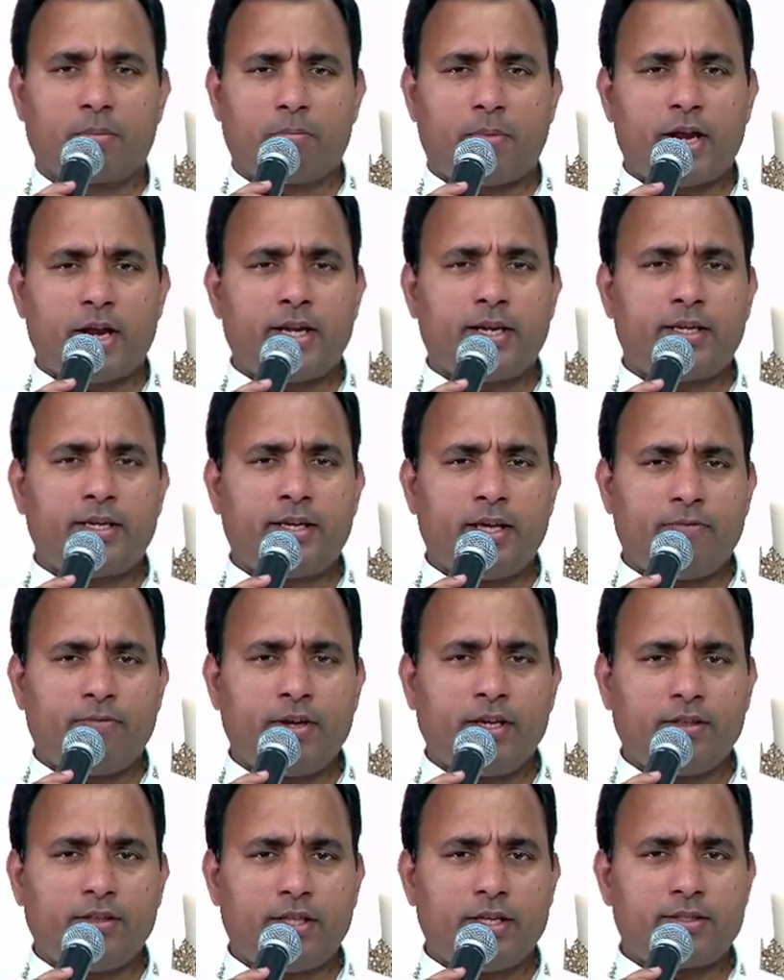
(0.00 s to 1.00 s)
By
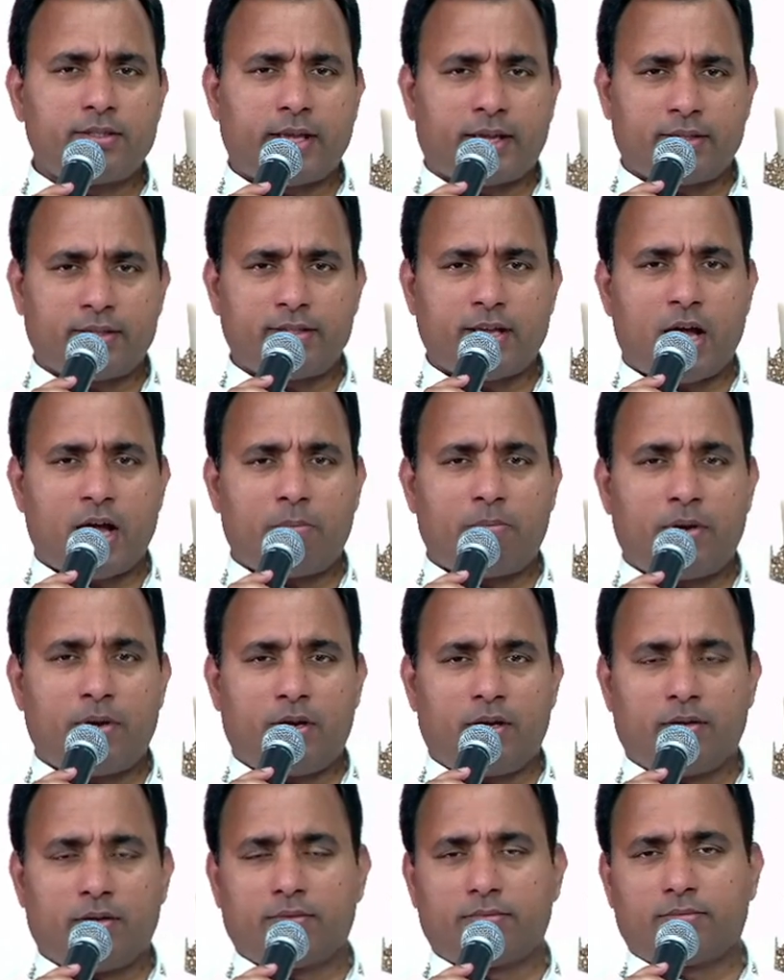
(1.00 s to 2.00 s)
giving this
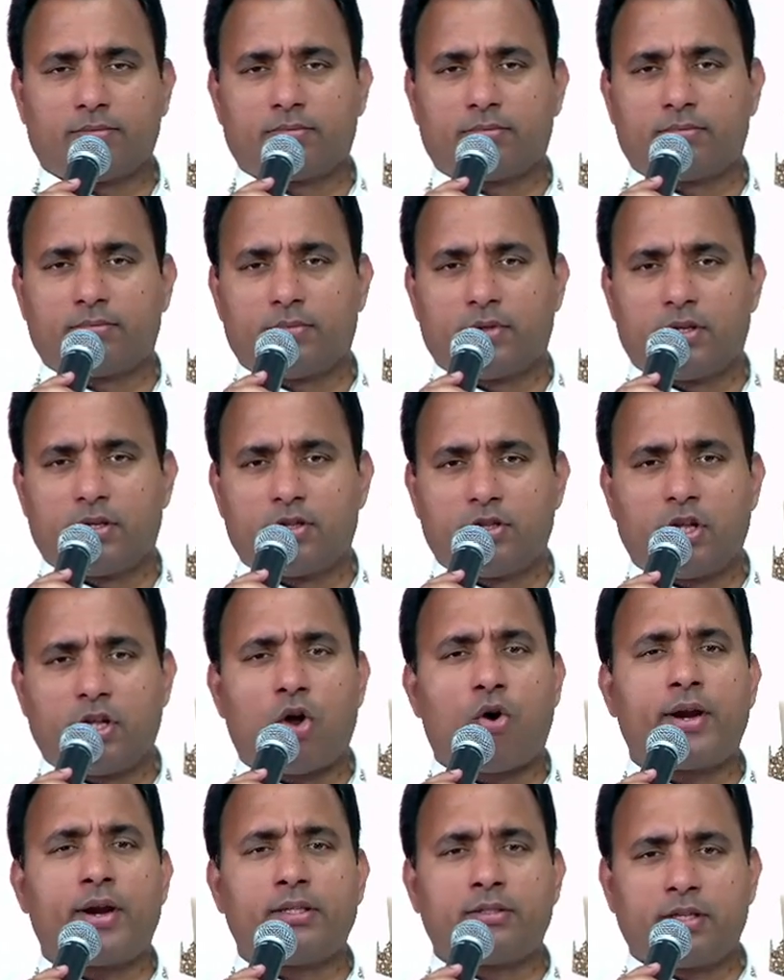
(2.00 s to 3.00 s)
example, the
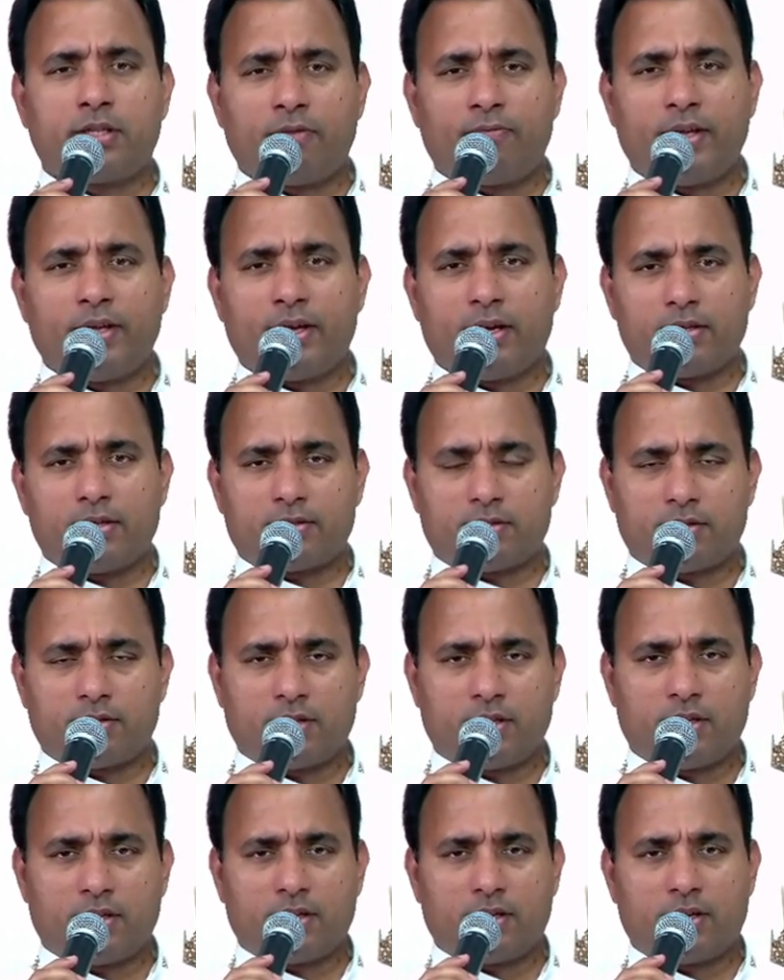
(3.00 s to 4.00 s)
Lord is giving us
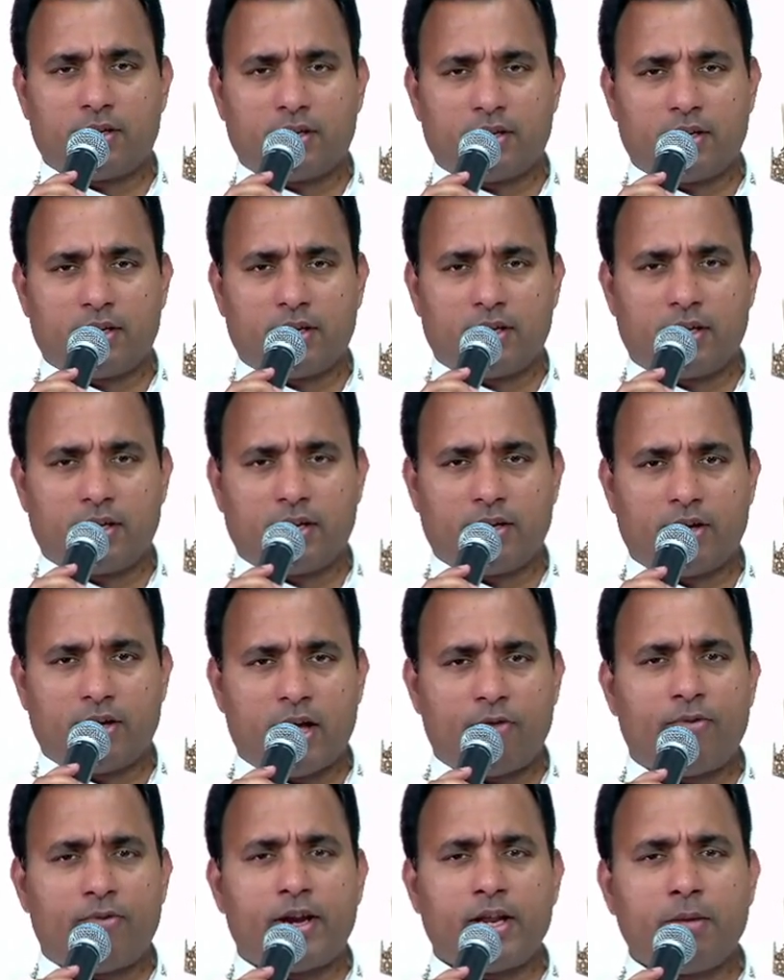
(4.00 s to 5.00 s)

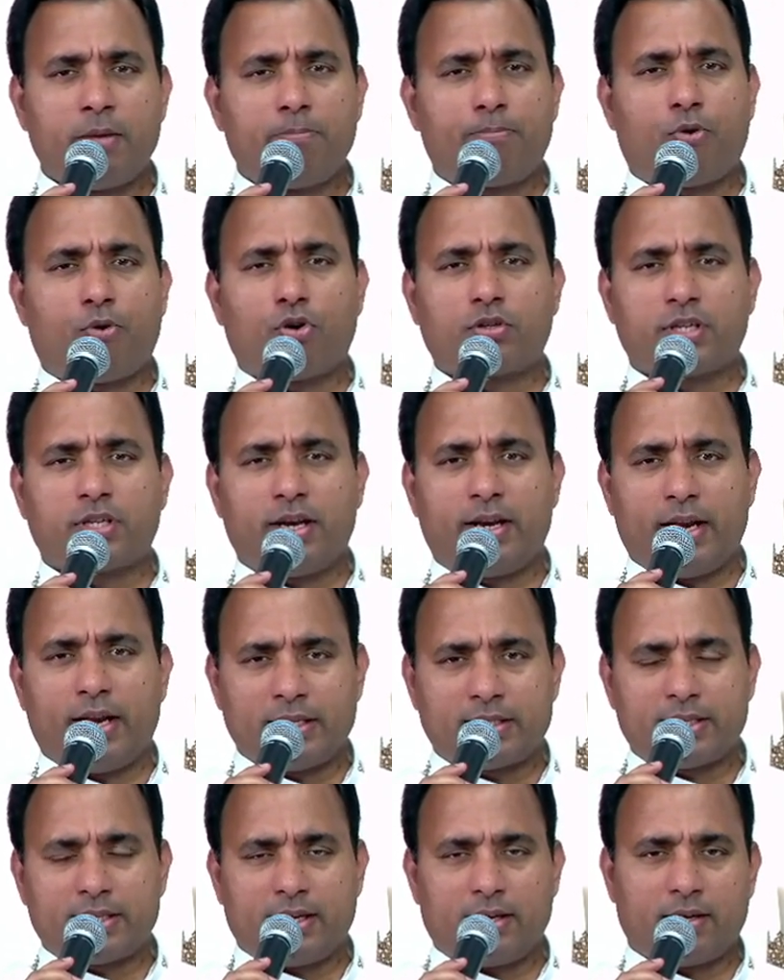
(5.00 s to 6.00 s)
a very important
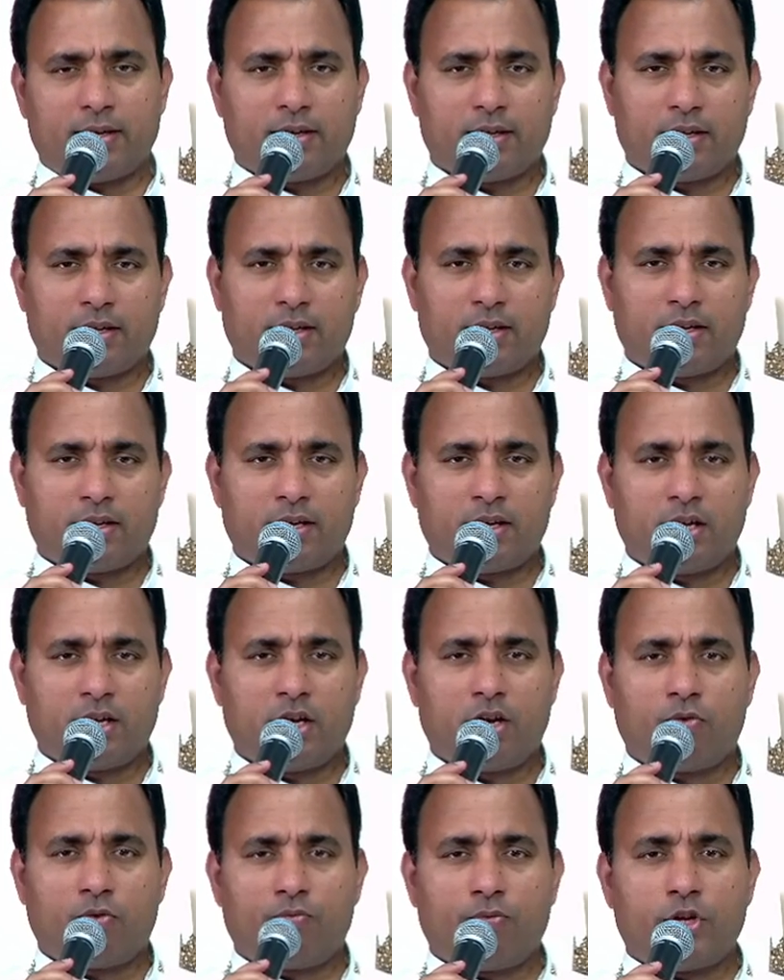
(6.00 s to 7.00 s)
lesson.
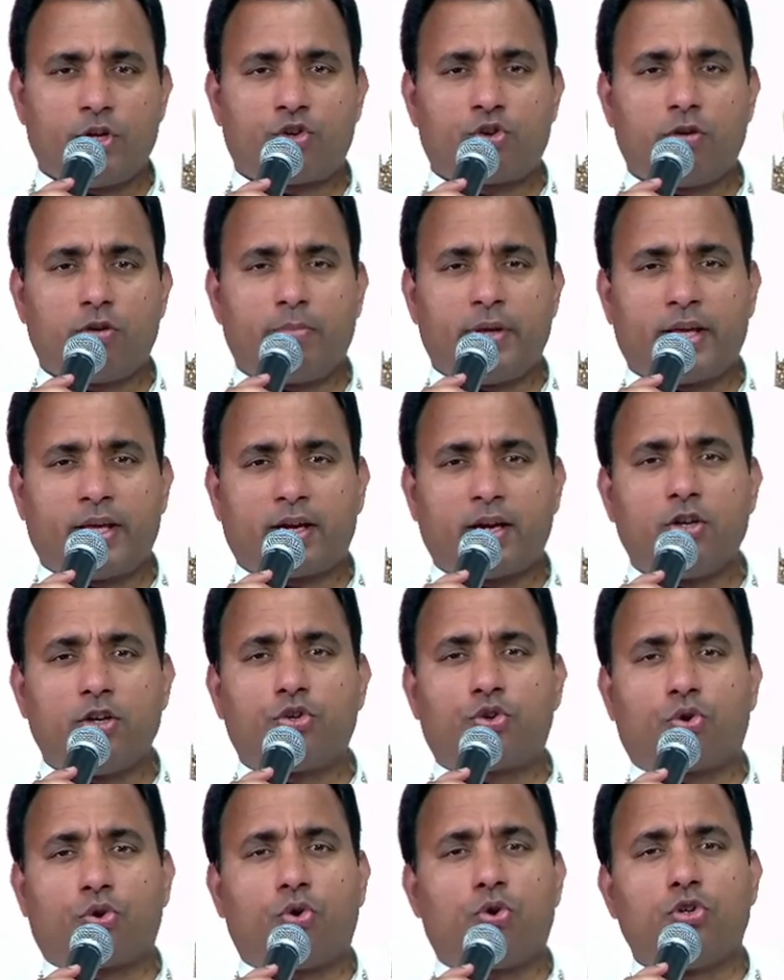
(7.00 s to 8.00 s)
We should be
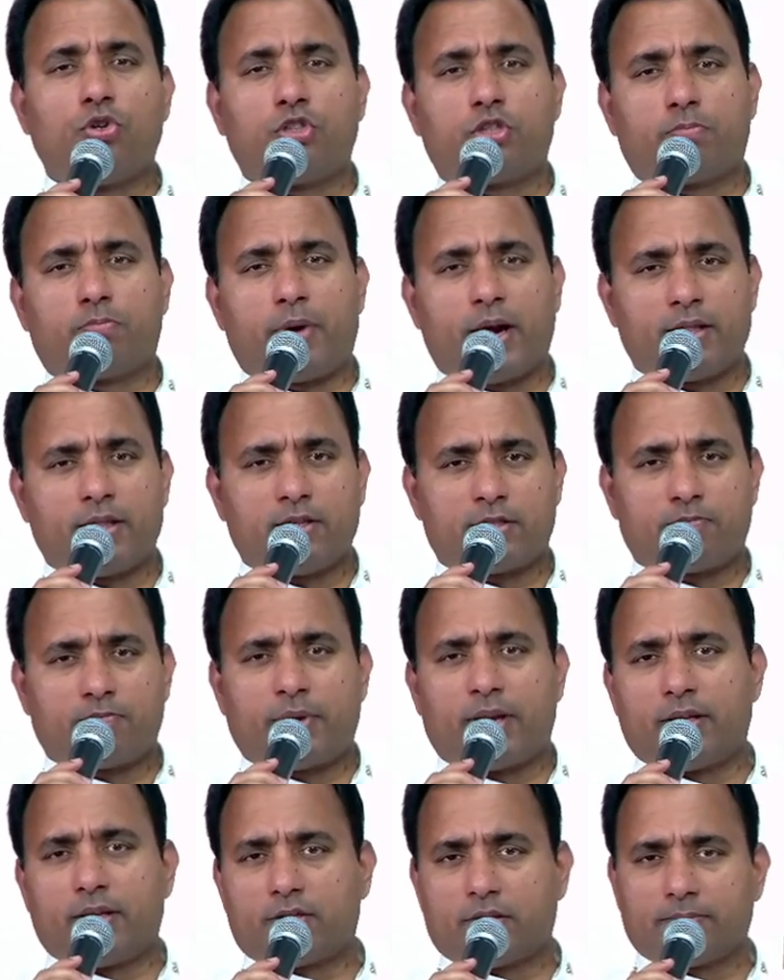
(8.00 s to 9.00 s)
controlled by the
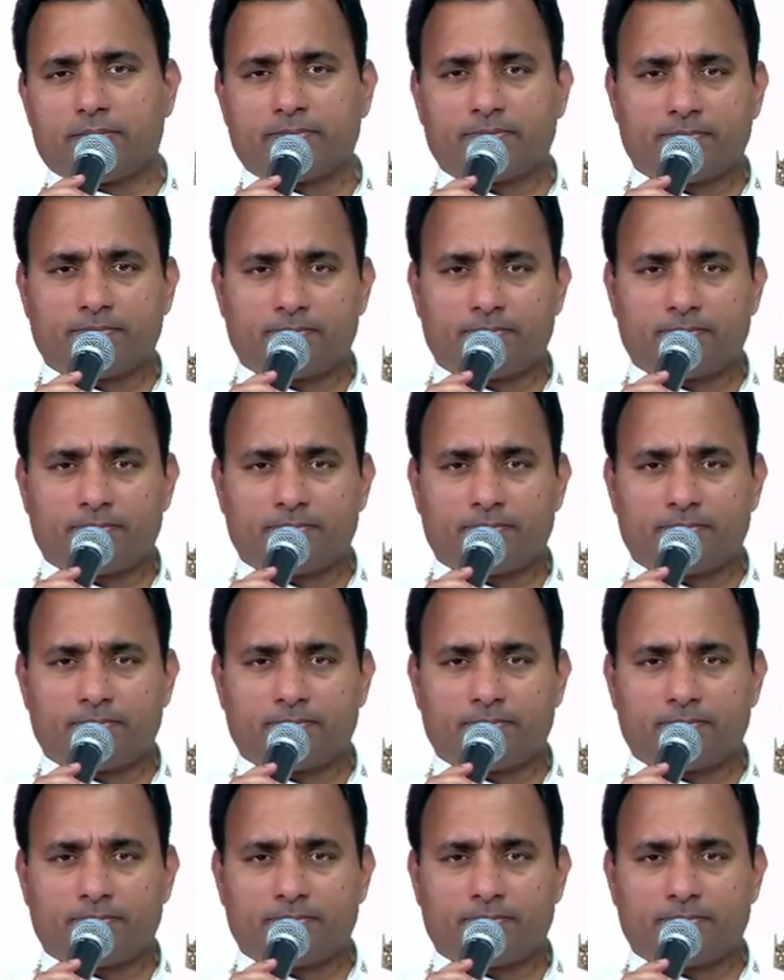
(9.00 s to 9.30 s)
Spirit.